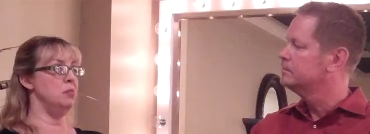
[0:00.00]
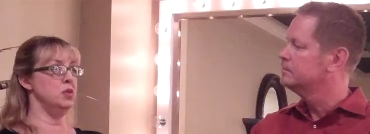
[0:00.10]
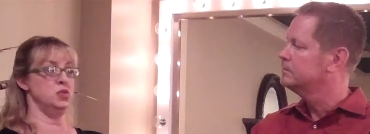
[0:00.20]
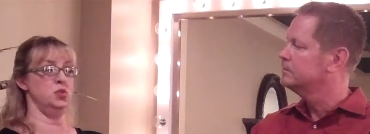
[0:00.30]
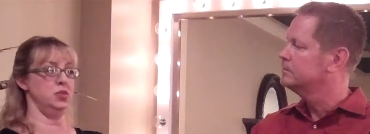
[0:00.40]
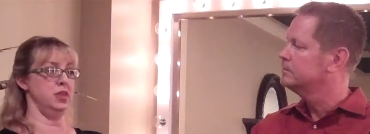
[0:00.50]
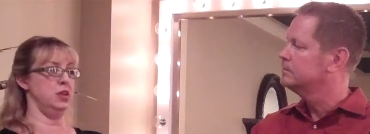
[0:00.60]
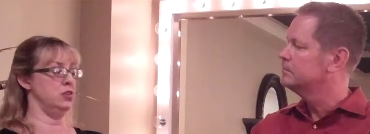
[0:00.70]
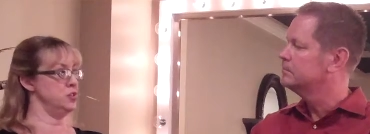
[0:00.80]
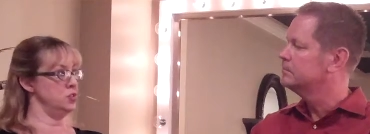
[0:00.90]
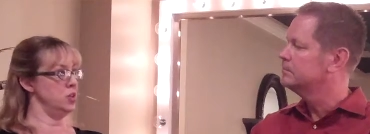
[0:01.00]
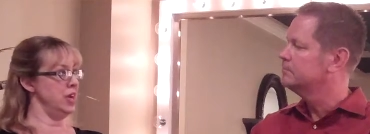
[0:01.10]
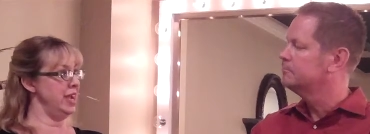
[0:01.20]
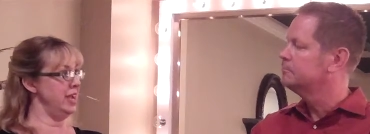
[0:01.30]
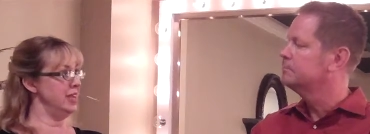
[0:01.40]
Speaker 1: a musical theater
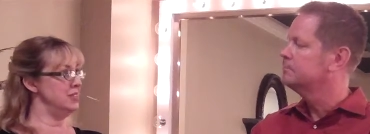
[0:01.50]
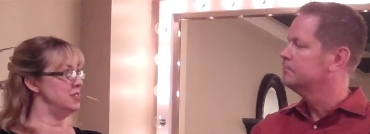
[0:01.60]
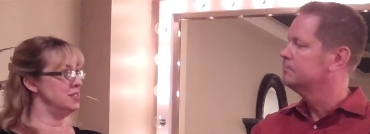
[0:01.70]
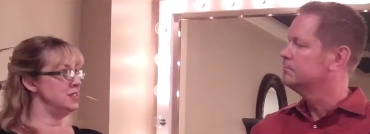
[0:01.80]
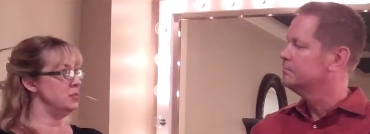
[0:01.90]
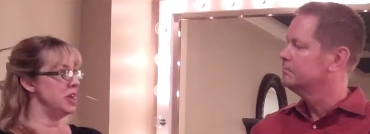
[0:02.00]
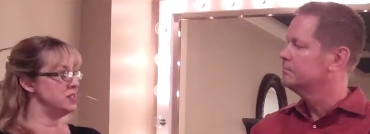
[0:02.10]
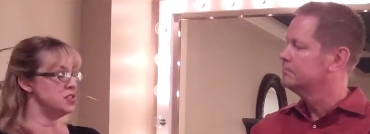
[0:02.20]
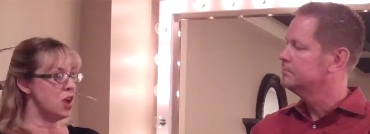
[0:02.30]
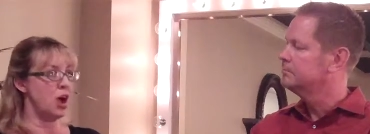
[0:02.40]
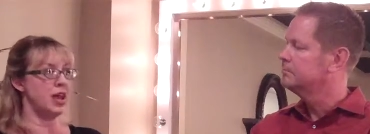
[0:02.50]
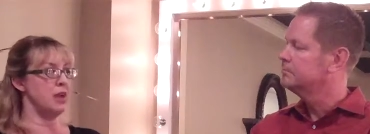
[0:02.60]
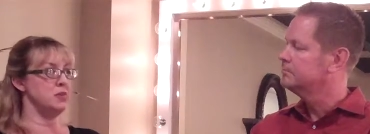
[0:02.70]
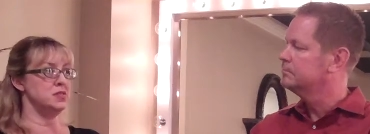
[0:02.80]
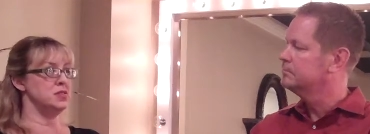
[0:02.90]
story. It's just, when I saw it,
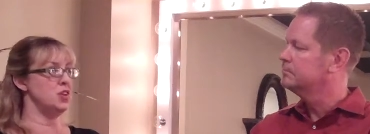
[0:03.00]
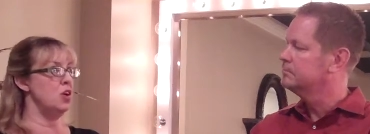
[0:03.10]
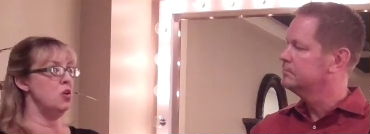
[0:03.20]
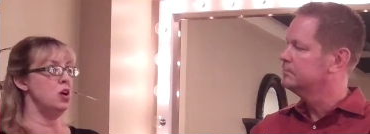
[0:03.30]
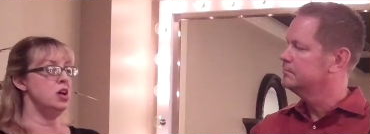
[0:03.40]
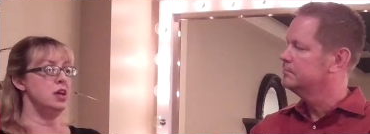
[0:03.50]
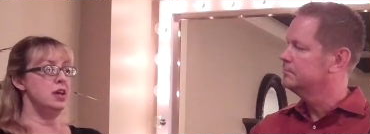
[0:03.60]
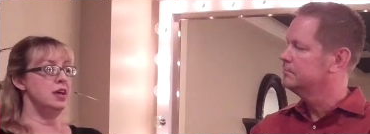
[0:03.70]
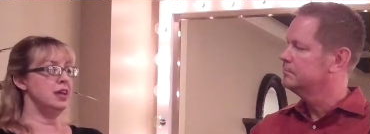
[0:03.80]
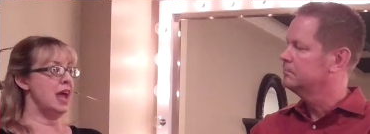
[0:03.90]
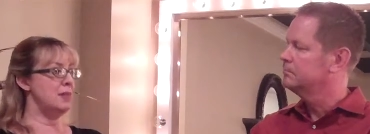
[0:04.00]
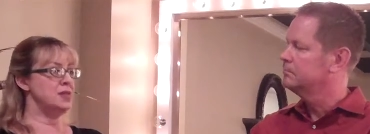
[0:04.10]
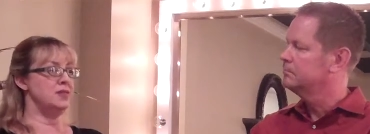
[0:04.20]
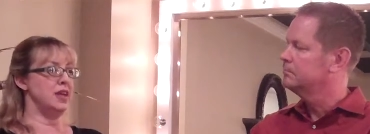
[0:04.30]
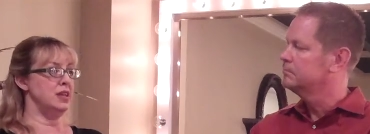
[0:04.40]
I was so
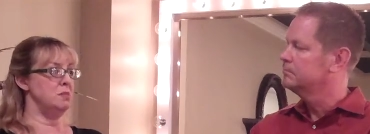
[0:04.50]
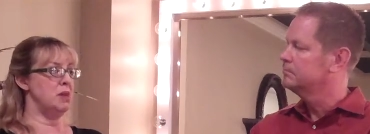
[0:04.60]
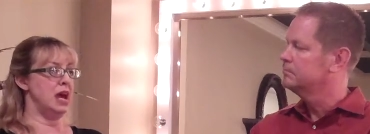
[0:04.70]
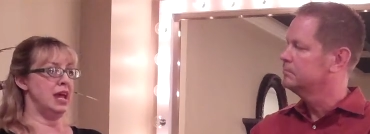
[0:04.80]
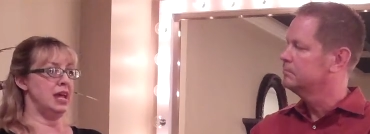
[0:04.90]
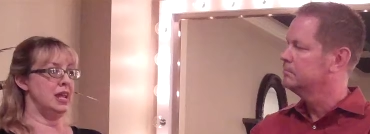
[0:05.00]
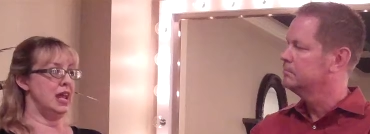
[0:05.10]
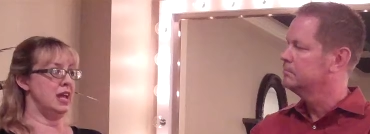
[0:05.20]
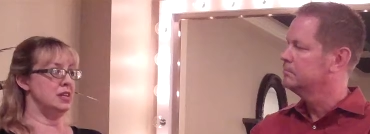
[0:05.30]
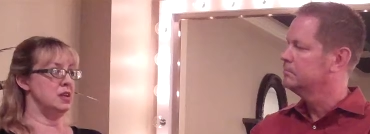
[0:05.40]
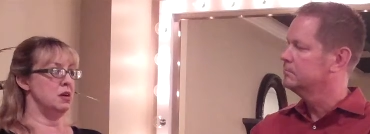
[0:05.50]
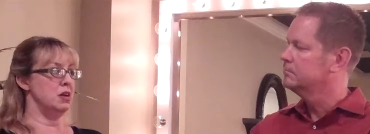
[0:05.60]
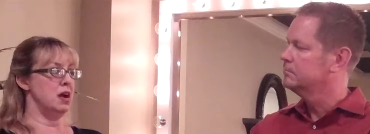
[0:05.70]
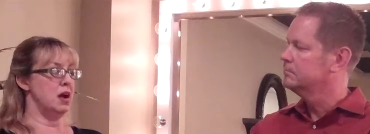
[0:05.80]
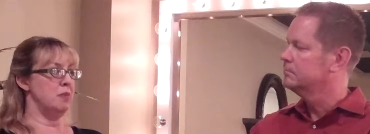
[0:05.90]
captivated by it and
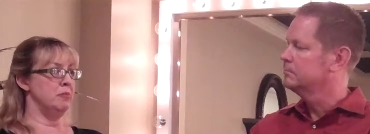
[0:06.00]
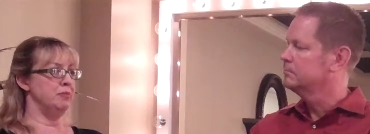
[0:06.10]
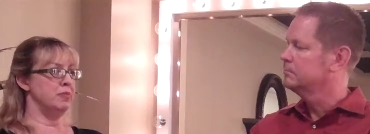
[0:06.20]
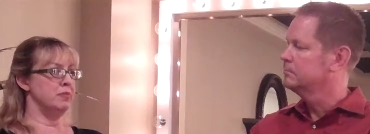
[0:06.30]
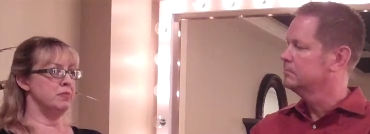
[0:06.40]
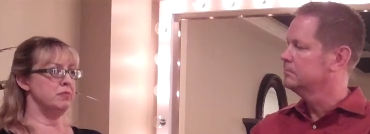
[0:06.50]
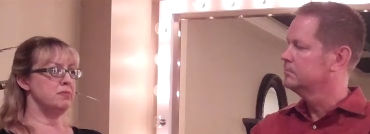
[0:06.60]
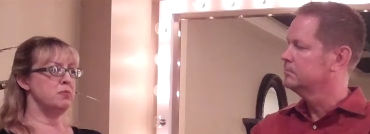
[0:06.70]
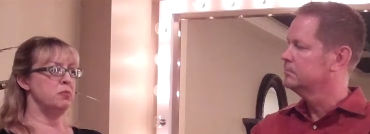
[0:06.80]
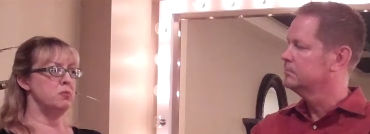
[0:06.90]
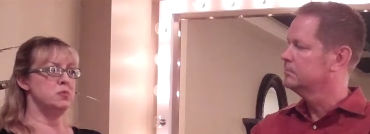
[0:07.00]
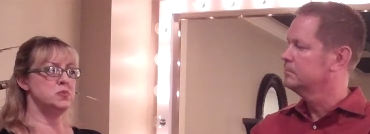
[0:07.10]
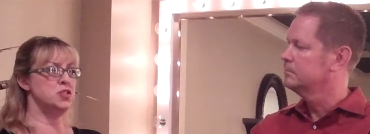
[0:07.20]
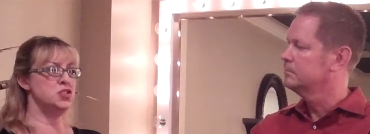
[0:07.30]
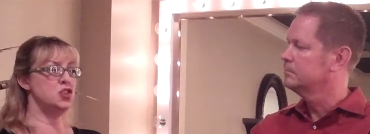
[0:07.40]
um,
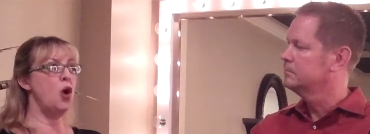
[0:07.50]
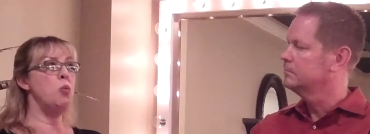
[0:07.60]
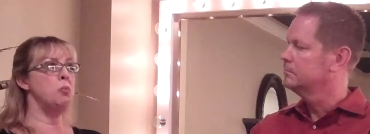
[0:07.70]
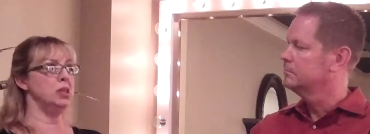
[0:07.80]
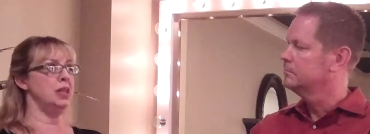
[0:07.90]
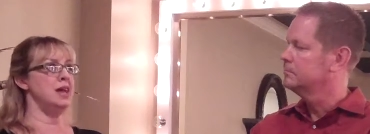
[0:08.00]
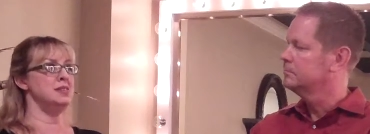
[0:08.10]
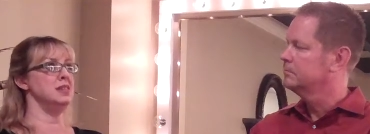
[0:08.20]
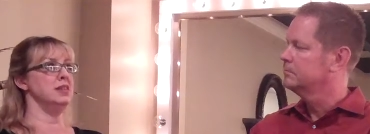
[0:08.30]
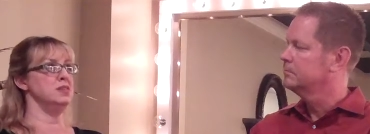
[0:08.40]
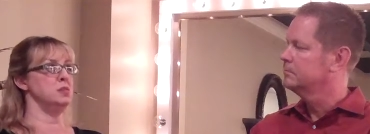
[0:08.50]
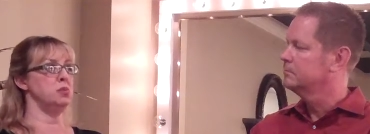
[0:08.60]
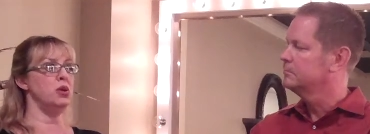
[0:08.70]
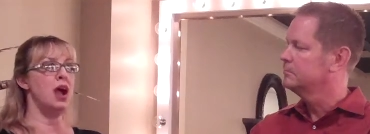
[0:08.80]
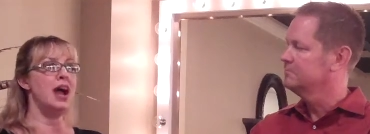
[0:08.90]
so pleasantly
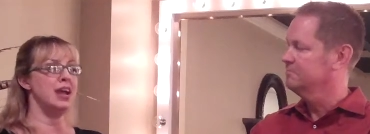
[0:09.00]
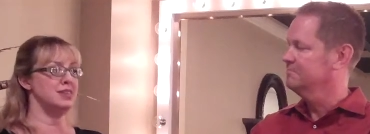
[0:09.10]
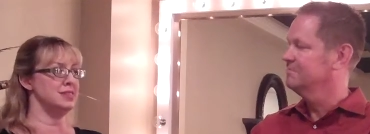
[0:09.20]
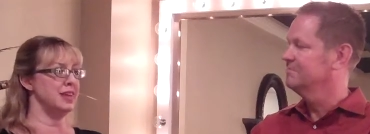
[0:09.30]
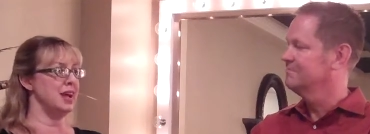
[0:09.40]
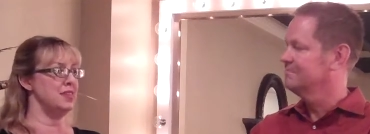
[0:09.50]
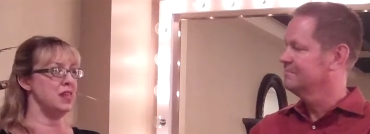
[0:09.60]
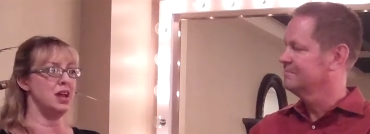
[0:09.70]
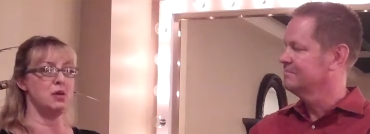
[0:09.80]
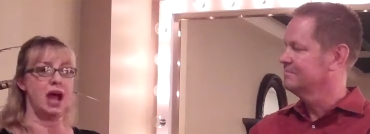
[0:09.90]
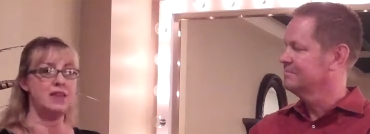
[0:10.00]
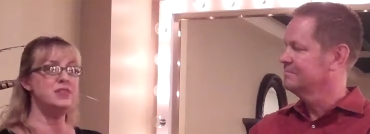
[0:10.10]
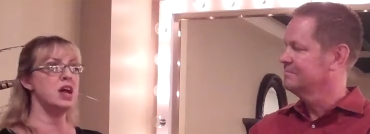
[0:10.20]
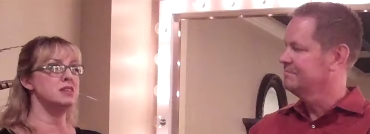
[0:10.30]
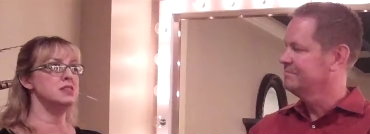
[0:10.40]
surprised. Like, I thought,
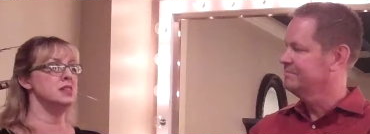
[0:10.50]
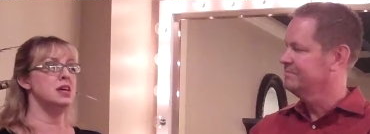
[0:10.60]
I'm not,